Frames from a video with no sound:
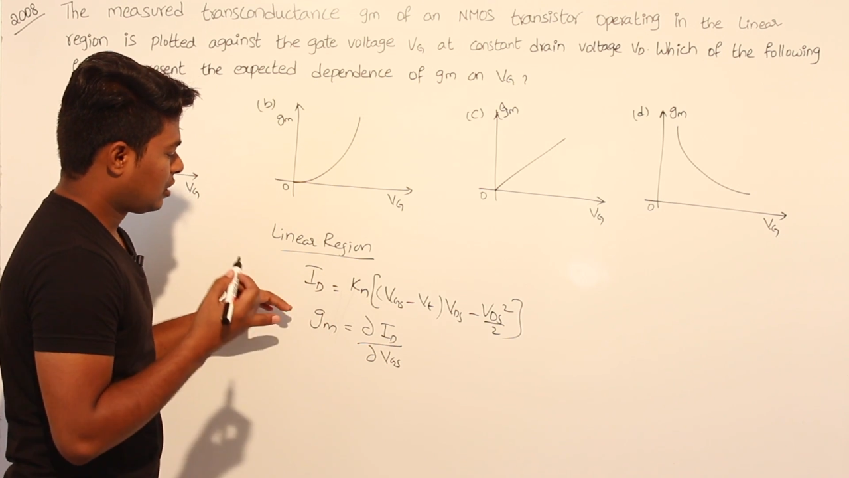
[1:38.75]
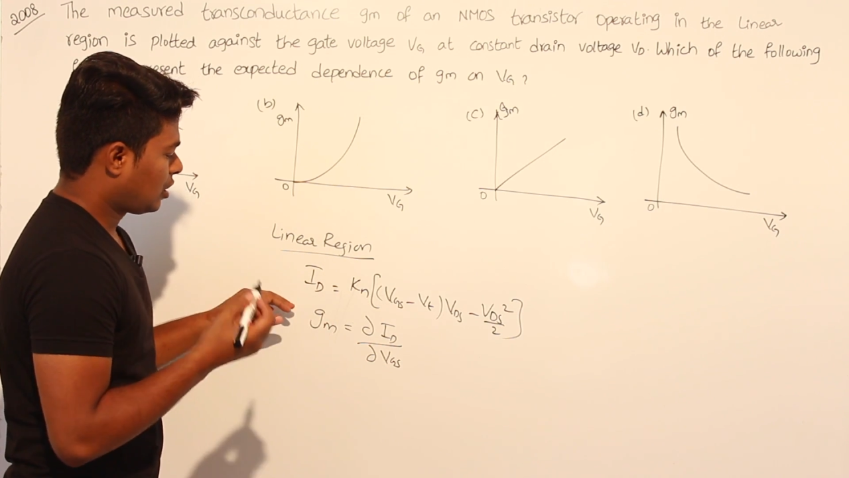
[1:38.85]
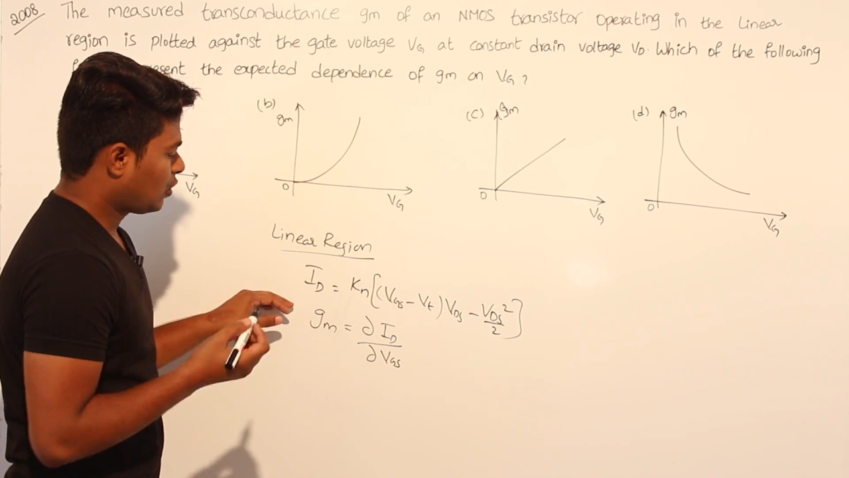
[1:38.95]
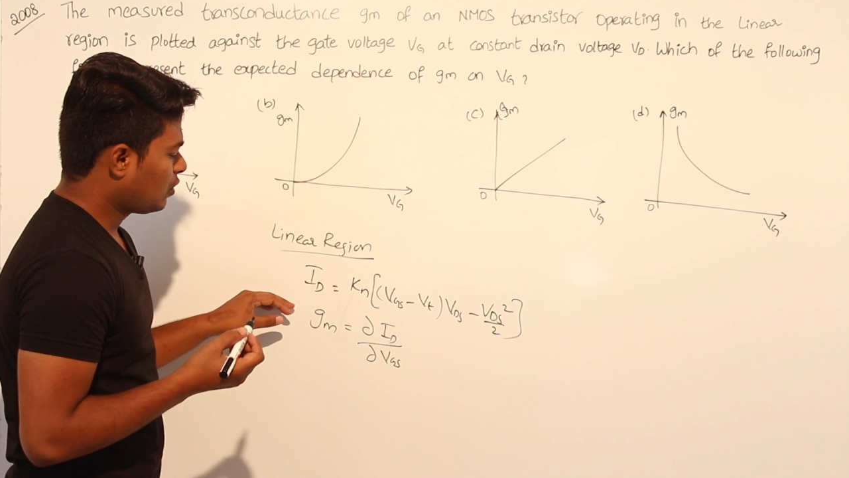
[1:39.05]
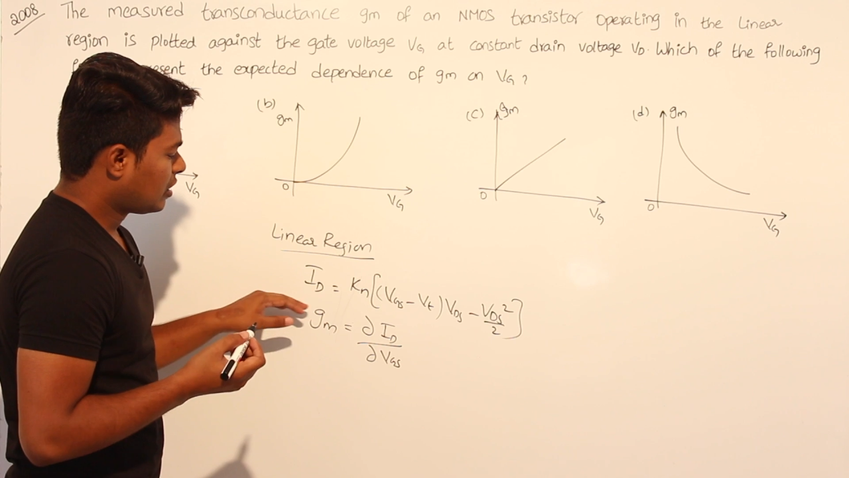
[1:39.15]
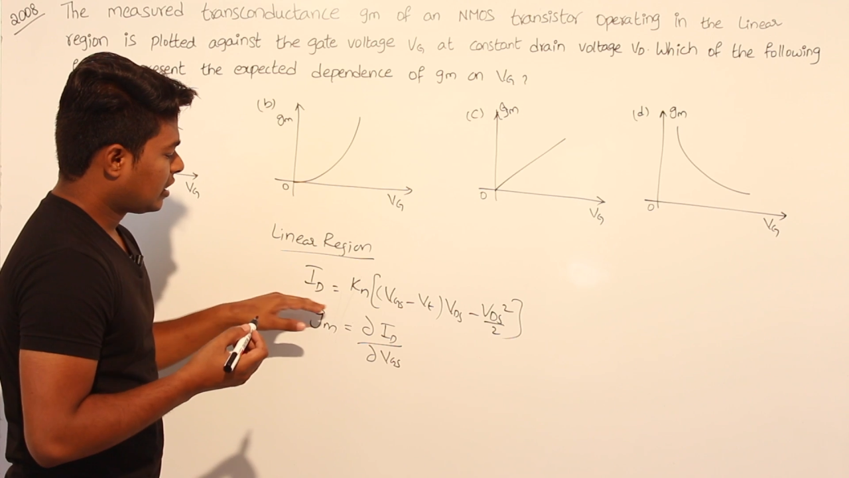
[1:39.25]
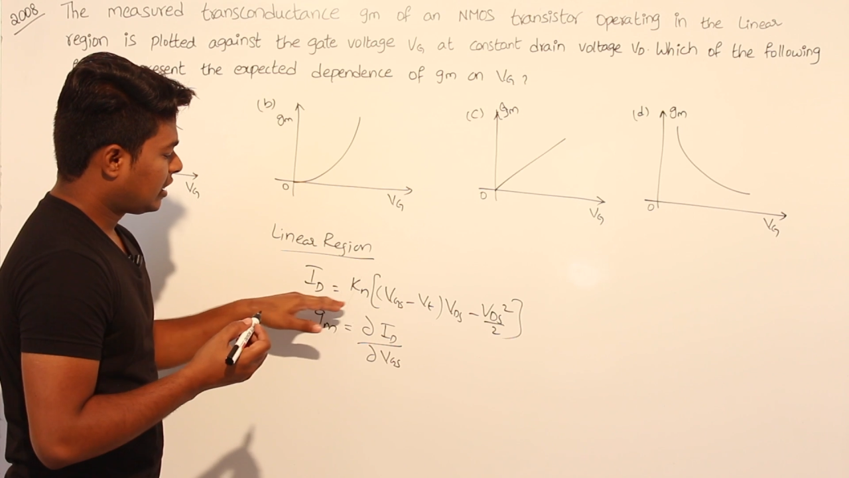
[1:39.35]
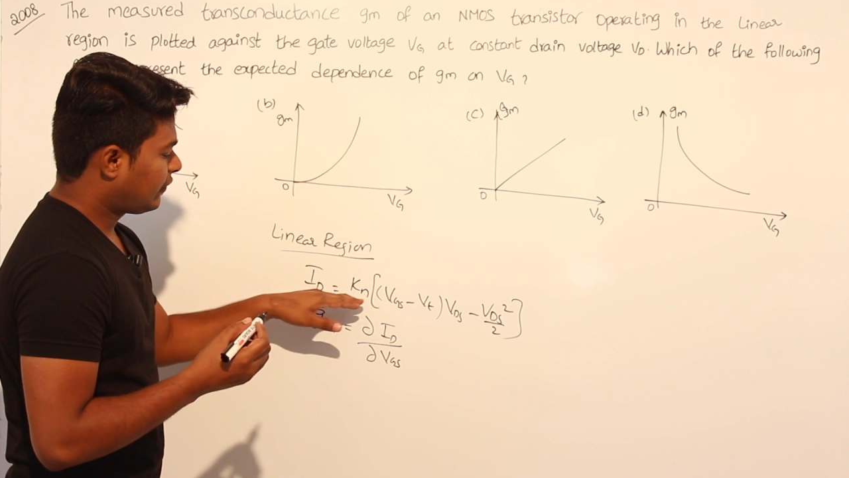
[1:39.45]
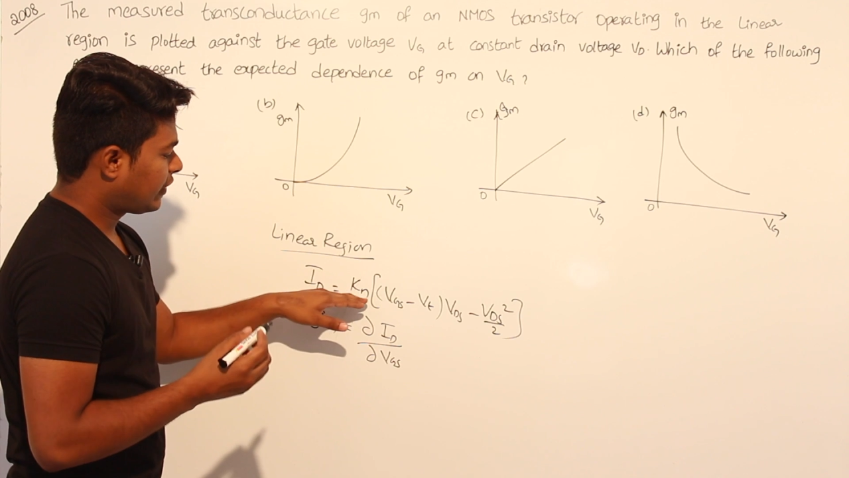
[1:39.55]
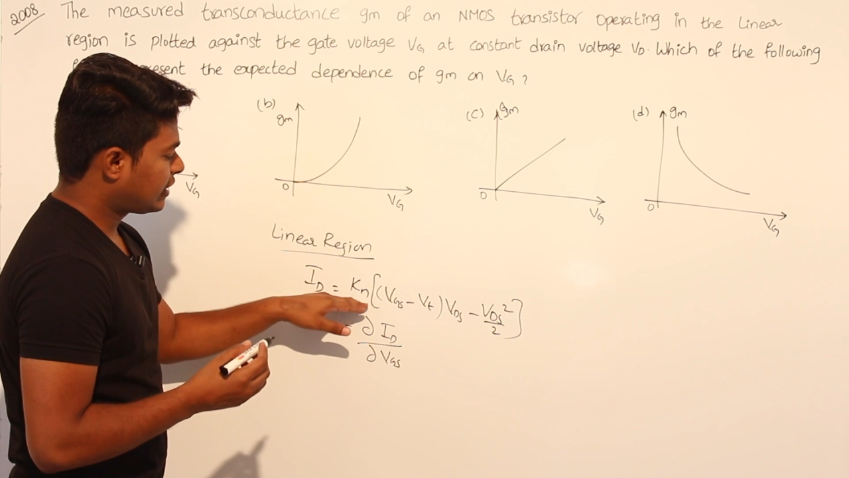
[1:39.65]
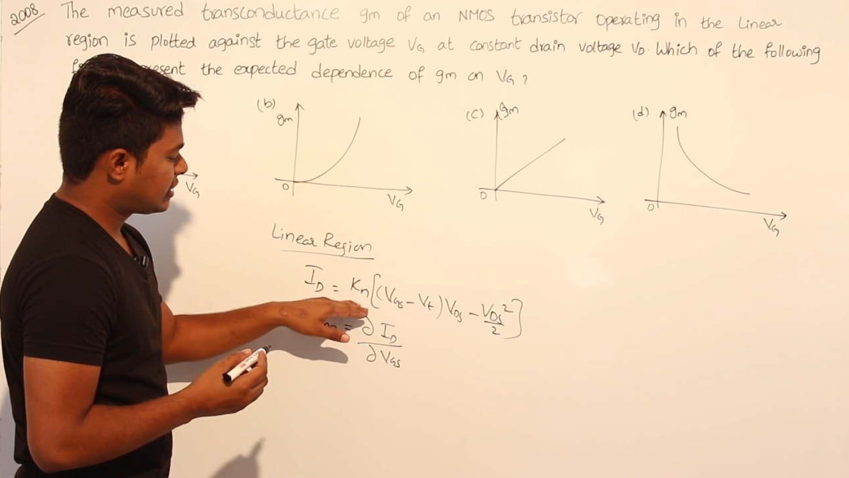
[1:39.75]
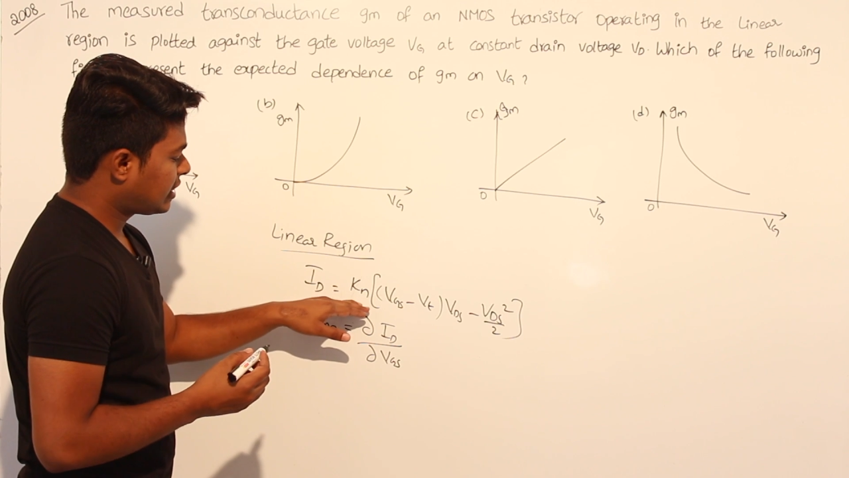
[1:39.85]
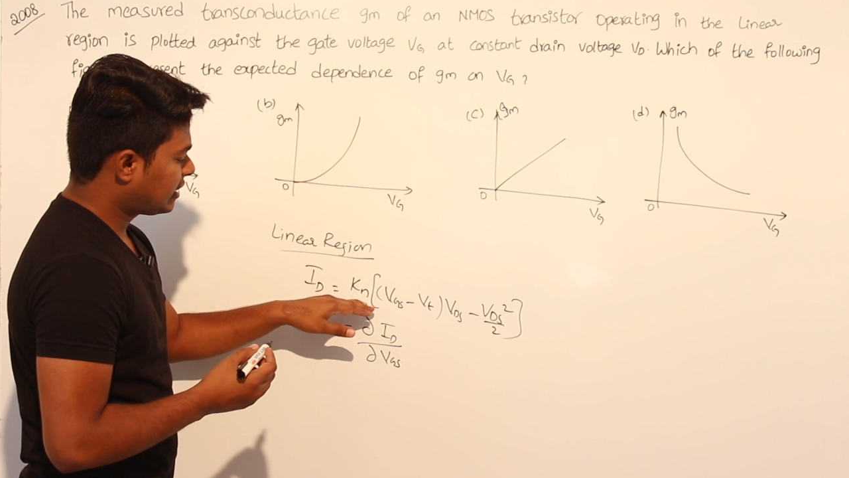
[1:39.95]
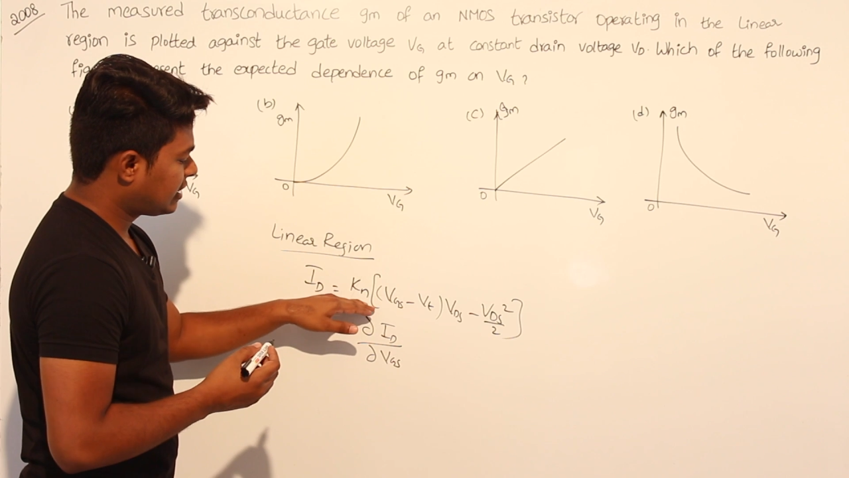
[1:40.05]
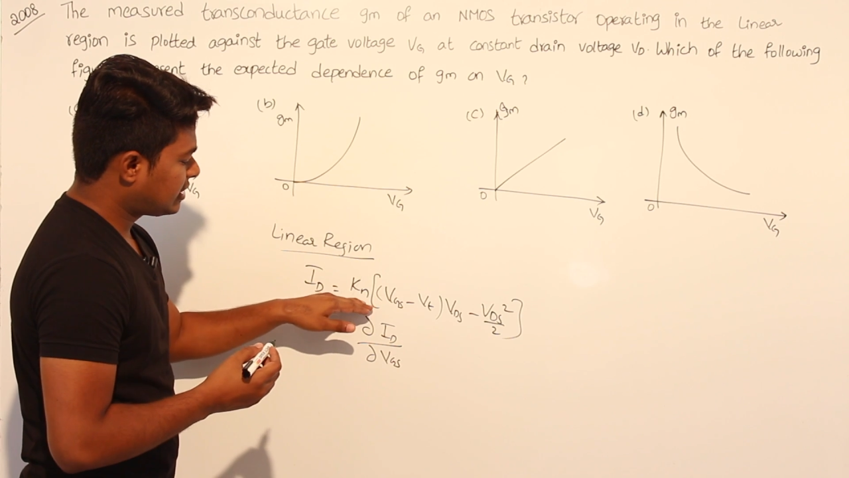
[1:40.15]
Now
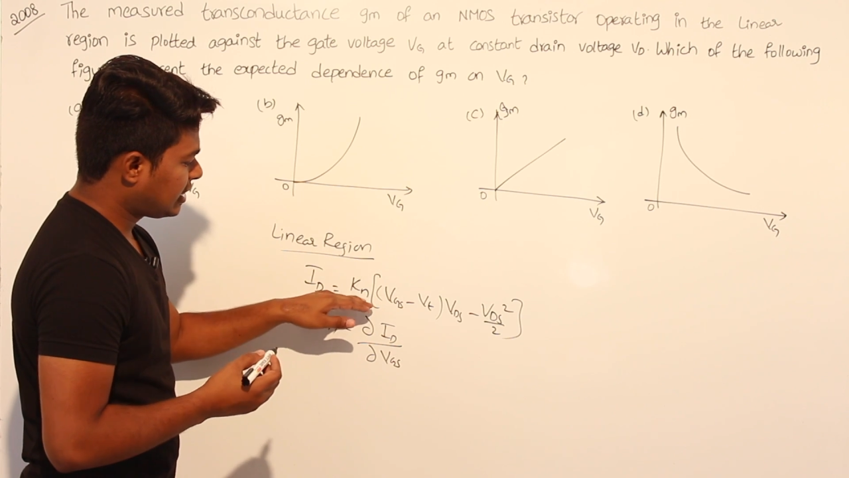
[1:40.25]
differentiate this